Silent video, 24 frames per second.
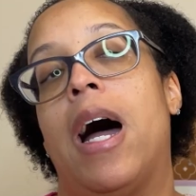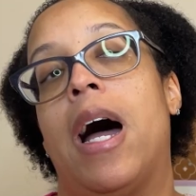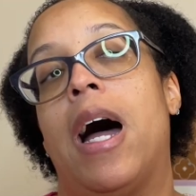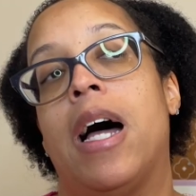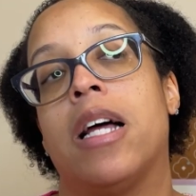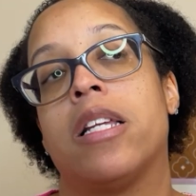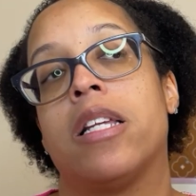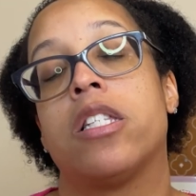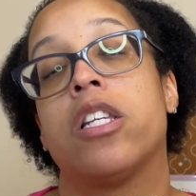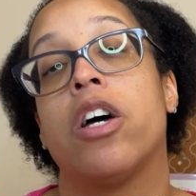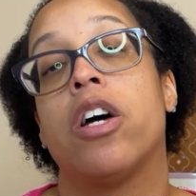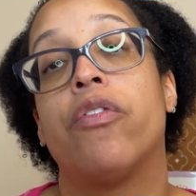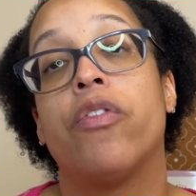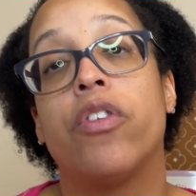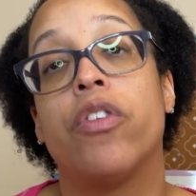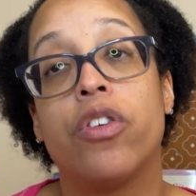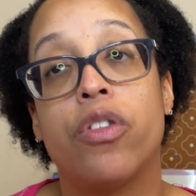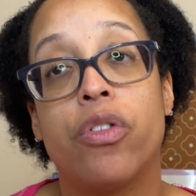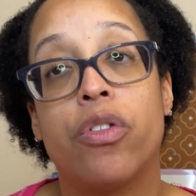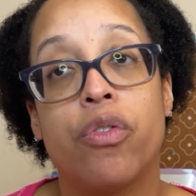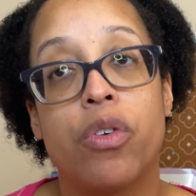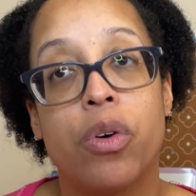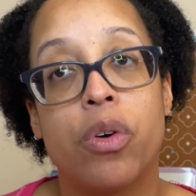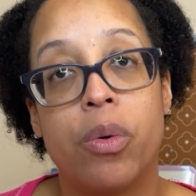I suffered
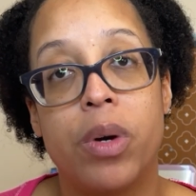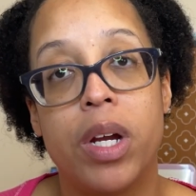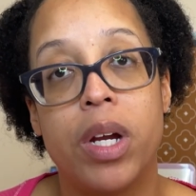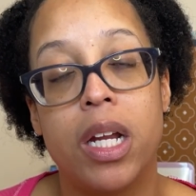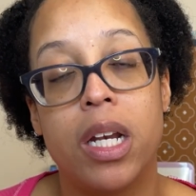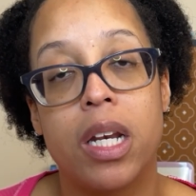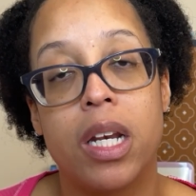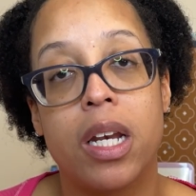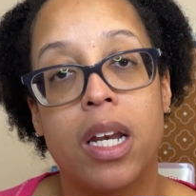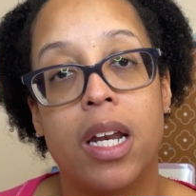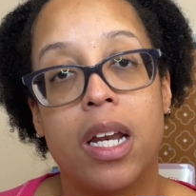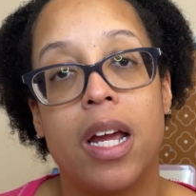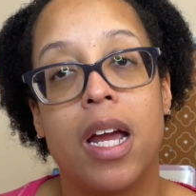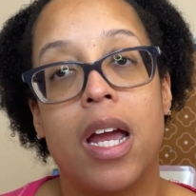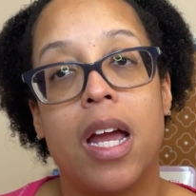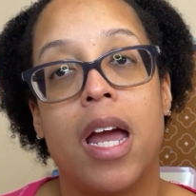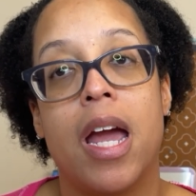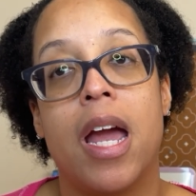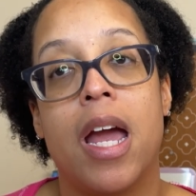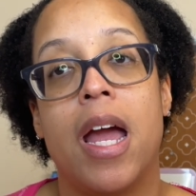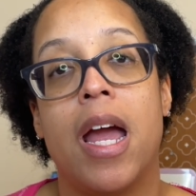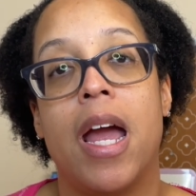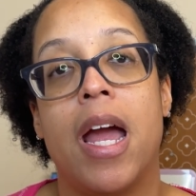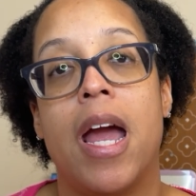through it,
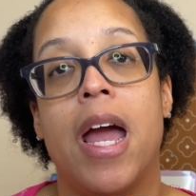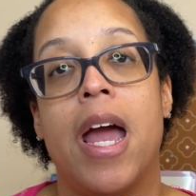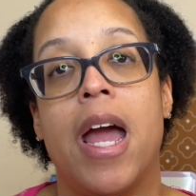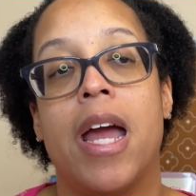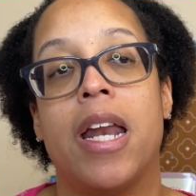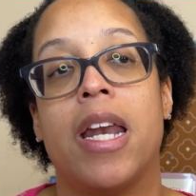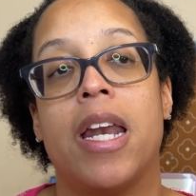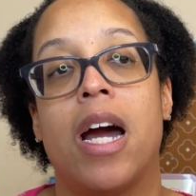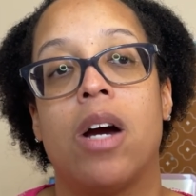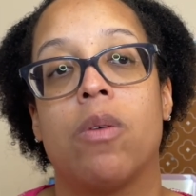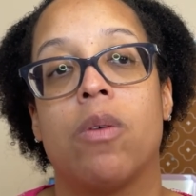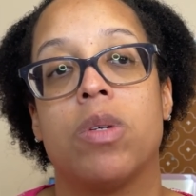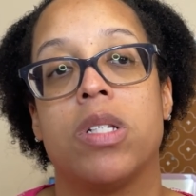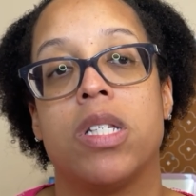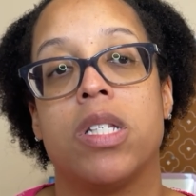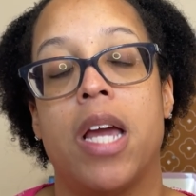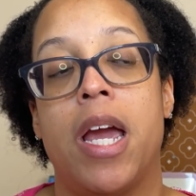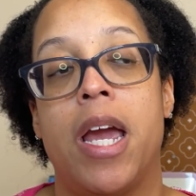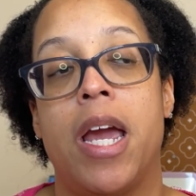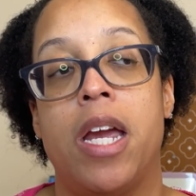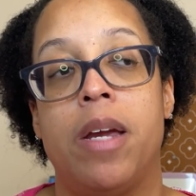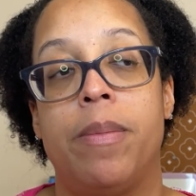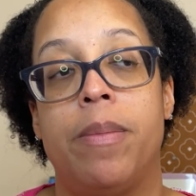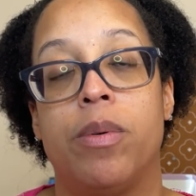and I was
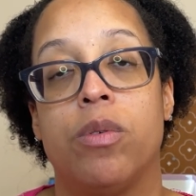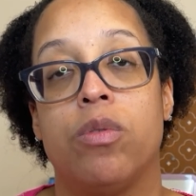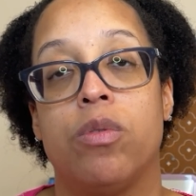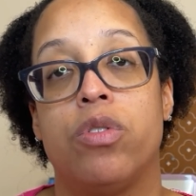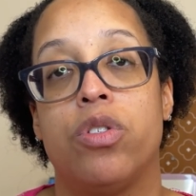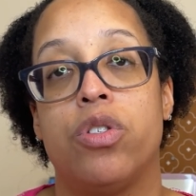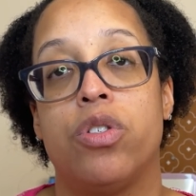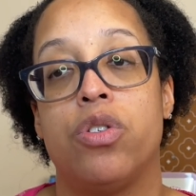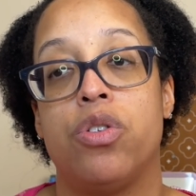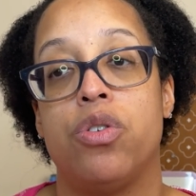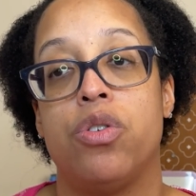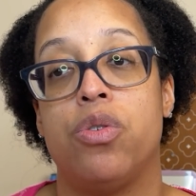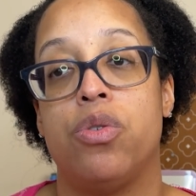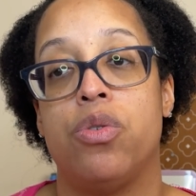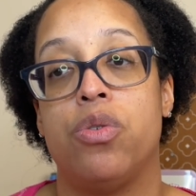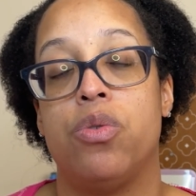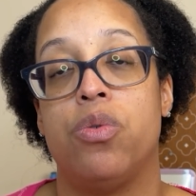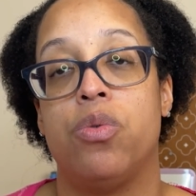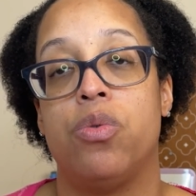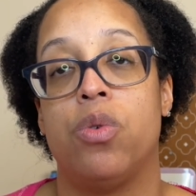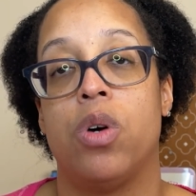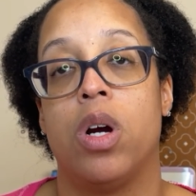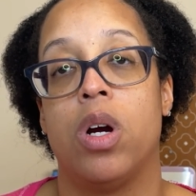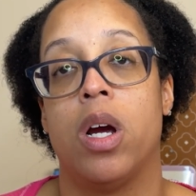able
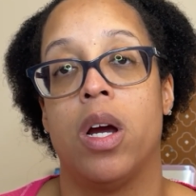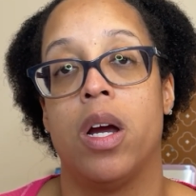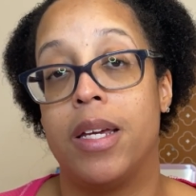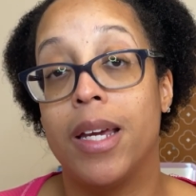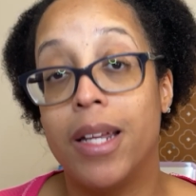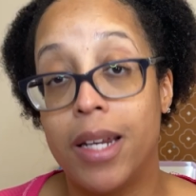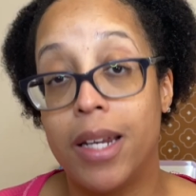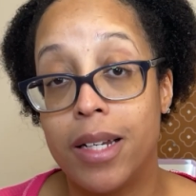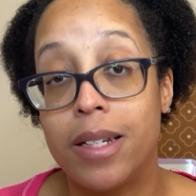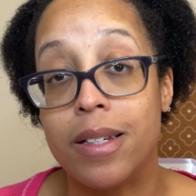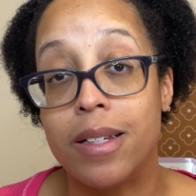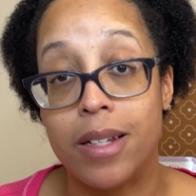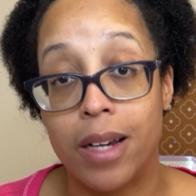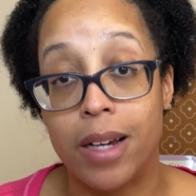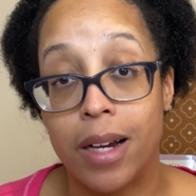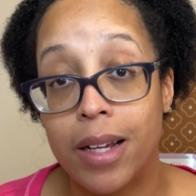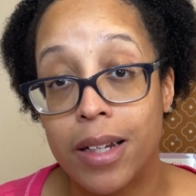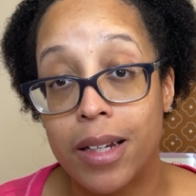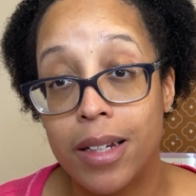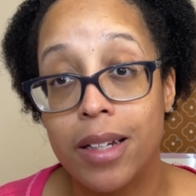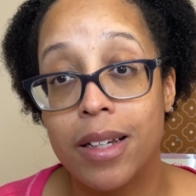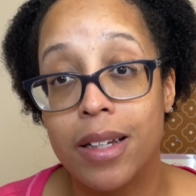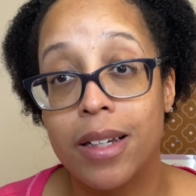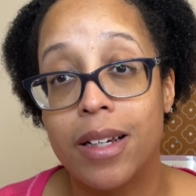to get it
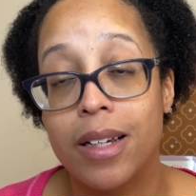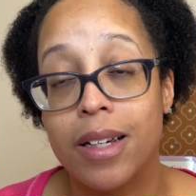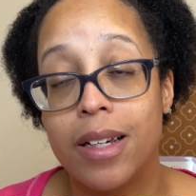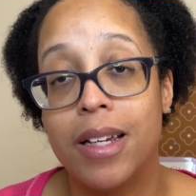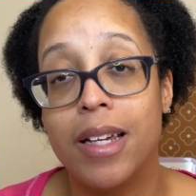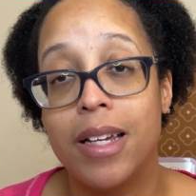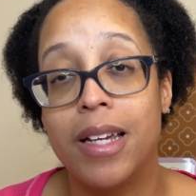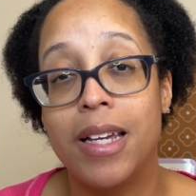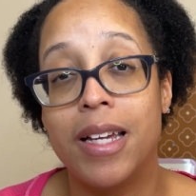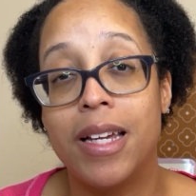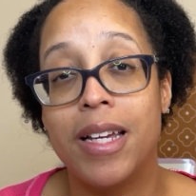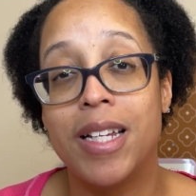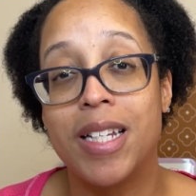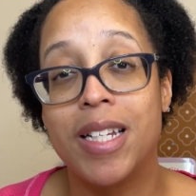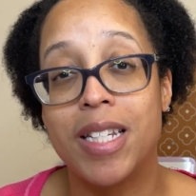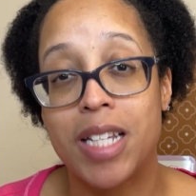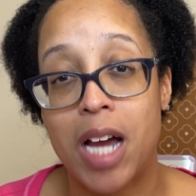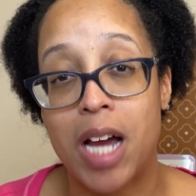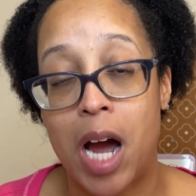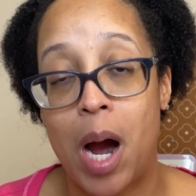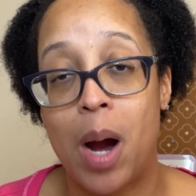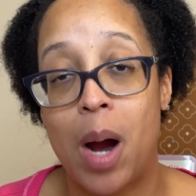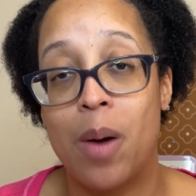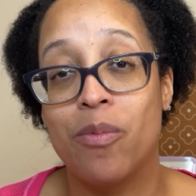done in
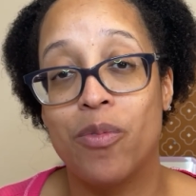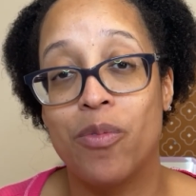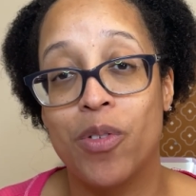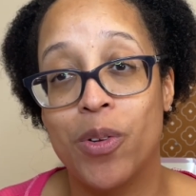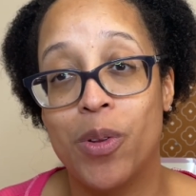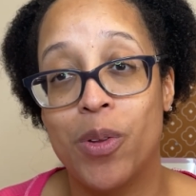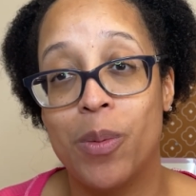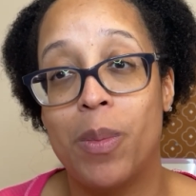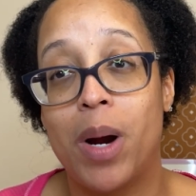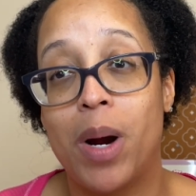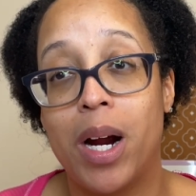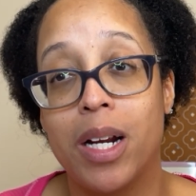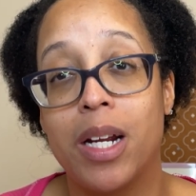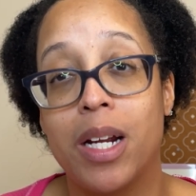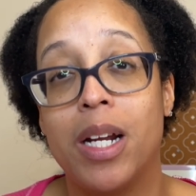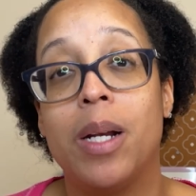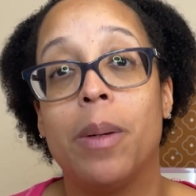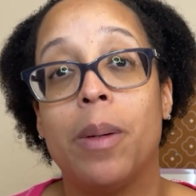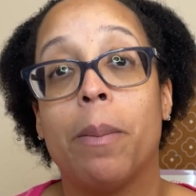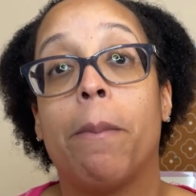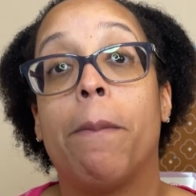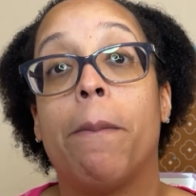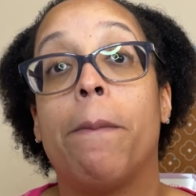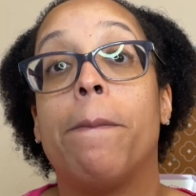time for the
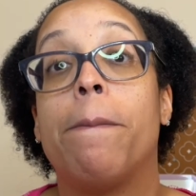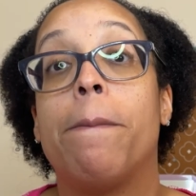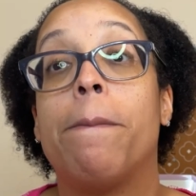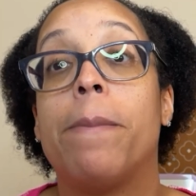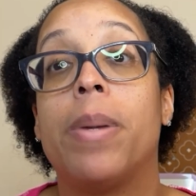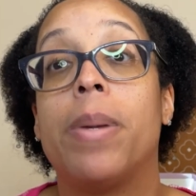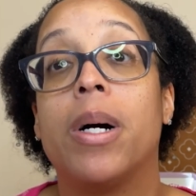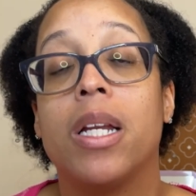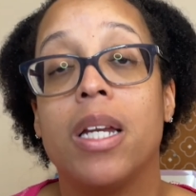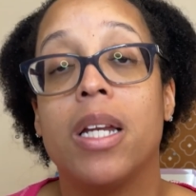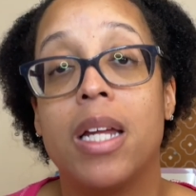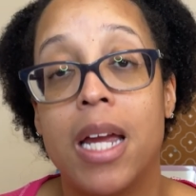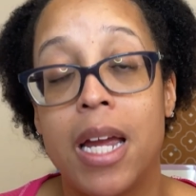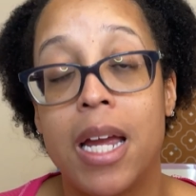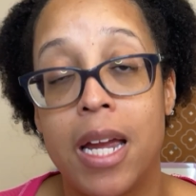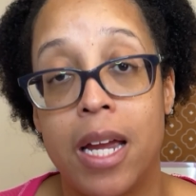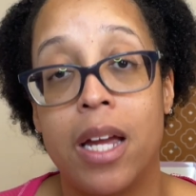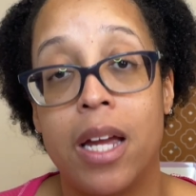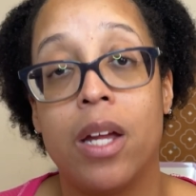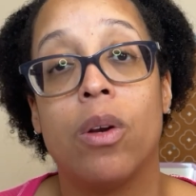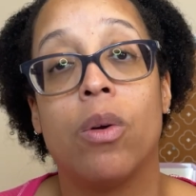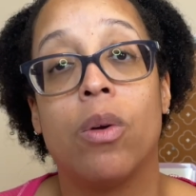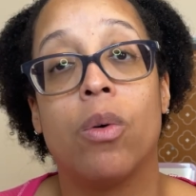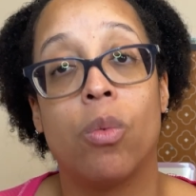market, but
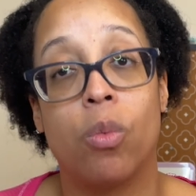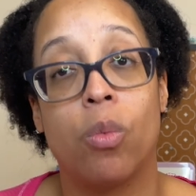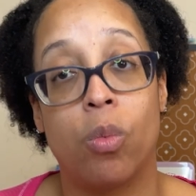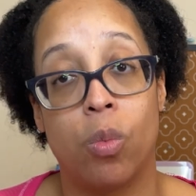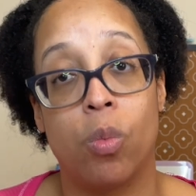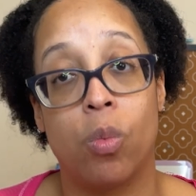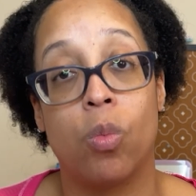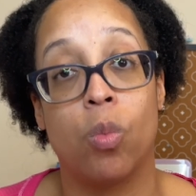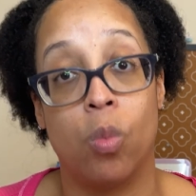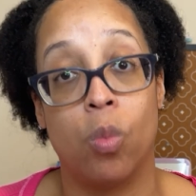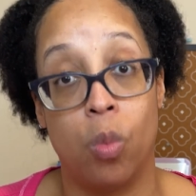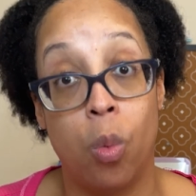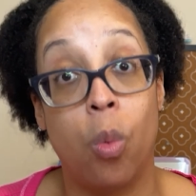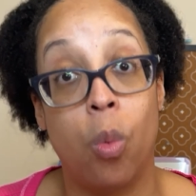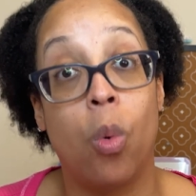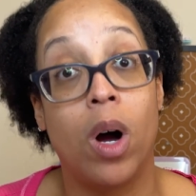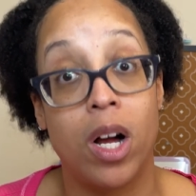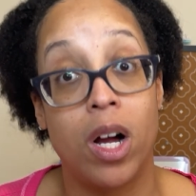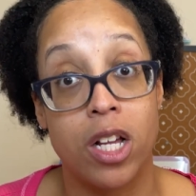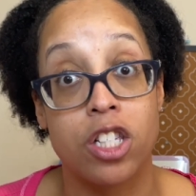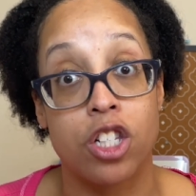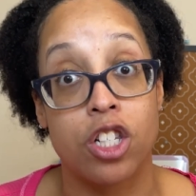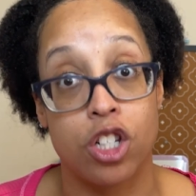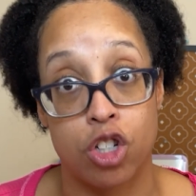it
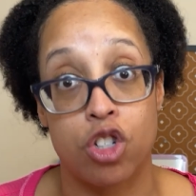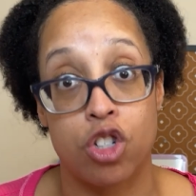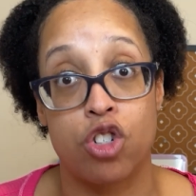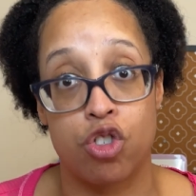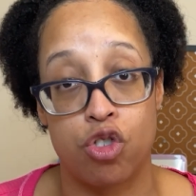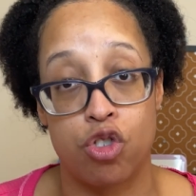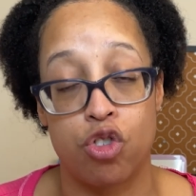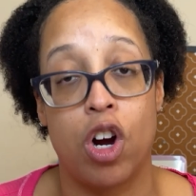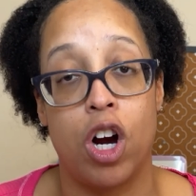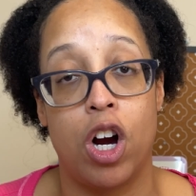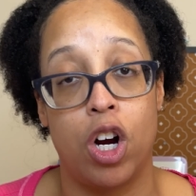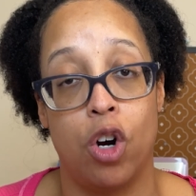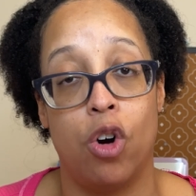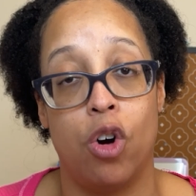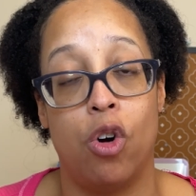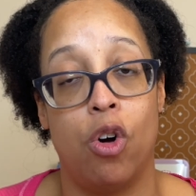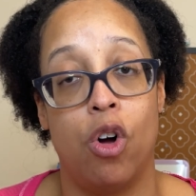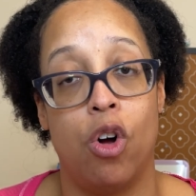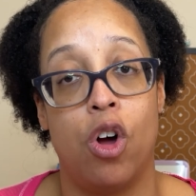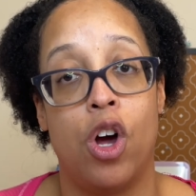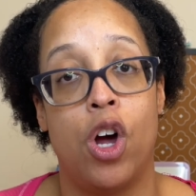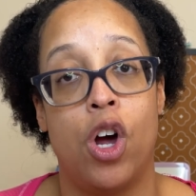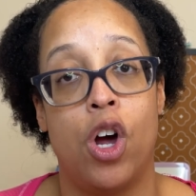was a struggle.